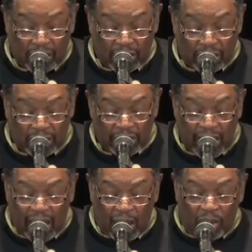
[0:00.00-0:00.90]
It says,
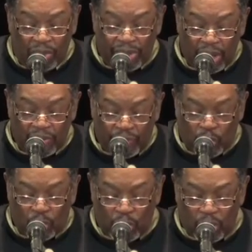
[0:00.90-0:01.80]
Now
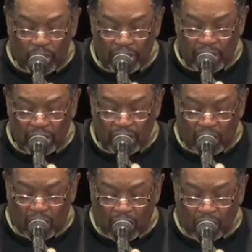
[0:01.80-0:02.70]
therefore ye
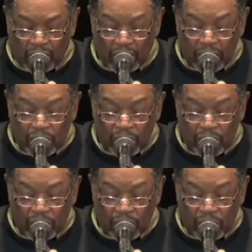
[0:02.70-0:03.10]
are